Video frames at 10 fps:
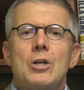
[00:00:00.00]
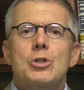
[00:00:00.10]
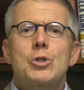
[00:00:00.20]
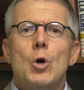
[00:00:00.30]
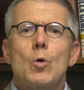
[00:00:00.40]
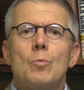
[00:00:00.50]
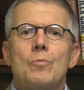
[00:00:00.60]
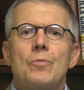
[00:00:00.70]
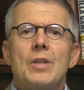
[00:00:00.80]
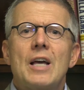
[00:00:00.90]
So
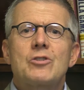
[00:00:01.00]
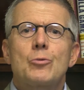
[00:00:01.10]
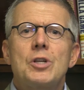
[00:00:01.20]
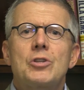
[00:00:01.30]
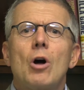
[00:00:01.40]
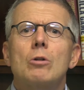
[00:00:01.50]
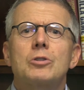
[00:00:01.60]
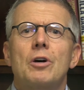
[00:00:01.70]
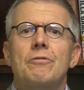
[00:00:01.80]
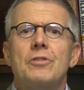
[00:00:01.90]
as a
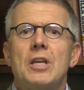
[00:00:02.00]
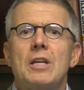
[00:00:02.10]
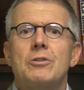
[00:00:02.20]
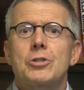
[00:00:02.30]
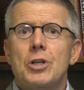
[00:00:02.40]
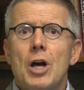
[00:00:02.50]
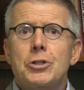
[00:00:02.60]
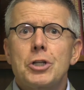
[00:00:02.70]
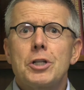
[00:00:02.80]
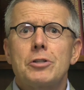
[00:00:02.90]
result of the
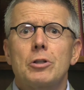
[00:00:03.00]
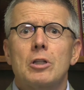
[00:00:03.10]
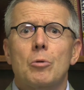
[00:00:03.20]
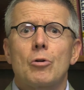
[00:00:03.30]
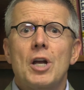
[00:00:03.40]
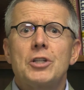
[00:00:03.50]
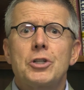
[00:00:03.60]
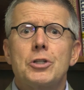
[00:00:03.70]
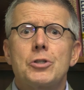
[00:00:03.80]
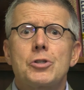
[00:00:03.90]
discussion and
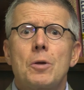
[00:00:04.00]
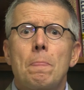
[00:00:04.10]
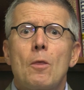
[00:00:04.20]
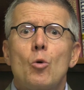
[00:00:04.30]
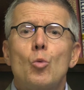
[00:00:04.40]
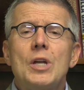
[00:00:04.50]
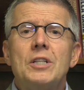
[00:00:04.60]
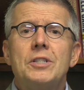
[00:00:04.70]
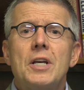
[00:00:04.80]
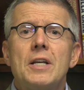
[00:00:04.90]
deliberations, we
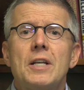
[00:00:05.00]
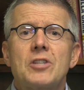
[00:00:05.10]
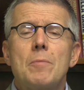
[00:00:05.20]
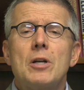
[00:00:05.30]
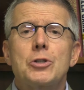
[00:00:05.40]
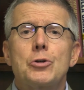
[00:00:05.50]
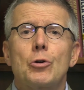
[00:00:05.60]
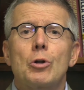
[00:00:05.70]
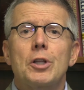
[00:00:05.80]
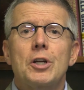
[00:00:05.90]
did, as I mentioned
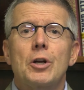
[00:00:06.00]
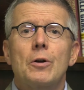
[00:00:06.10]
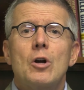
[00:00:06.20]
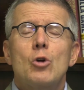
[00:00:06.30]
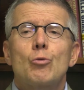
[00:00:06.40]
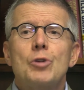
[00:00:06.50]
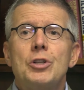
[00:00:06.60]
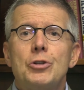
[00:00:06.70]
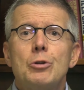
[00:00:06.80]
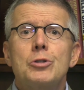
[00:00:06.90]
earlier,
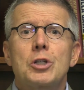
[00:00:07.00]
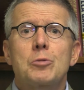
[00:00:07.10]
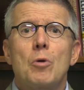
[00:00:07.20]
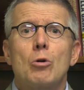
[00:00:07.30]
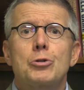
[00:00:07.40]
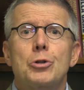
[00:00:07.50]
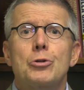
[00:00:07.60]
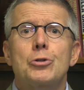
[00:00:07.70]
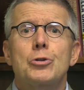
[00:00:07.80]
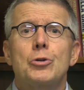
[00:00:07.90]
reduce
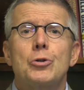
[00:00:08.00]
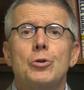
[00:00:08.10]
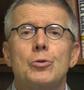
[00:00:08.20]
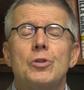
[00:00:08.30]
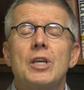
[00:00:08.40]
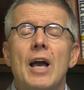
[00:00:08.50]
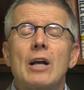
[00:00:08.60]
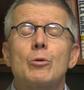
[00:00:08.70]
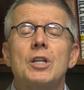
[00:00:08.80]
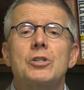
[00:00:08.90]
exposures to the
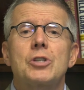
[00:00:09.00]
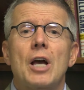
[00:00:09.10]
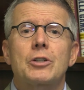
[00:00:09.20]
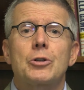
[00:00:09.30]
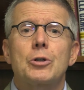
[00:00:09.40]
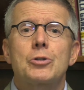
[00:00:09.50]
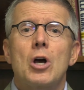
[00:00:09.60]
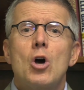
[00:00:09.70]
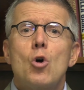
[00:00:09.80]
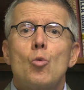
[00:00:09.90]
equity sectors.
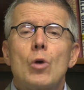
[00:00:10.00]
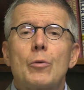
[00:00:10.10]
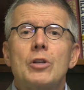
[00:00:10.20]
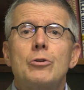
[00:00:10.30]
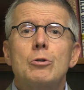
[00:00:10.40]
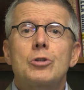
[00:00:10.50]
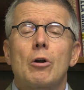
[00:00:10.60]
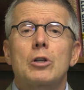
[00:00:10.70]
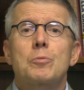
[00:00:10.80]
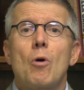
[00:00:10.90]
We reduced
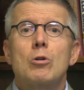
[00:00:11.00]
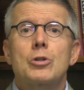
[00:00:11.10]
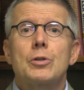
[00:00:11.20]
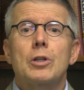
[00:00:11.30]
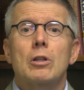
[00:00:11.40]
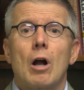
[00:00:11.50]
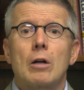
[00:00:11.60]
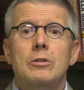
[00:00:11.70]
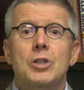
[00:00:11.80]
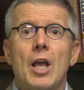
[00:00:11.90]
our exposure in the
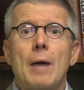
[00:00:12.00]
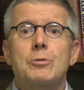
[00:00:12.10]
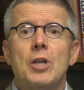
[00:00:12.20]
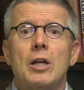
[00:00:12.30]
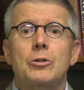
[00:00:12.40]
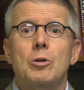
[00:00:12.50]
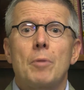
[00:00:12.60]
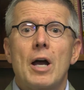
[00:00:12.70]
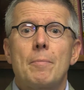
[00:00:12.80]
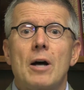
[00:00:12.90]
large cap sector
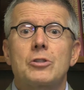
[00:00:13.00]
by about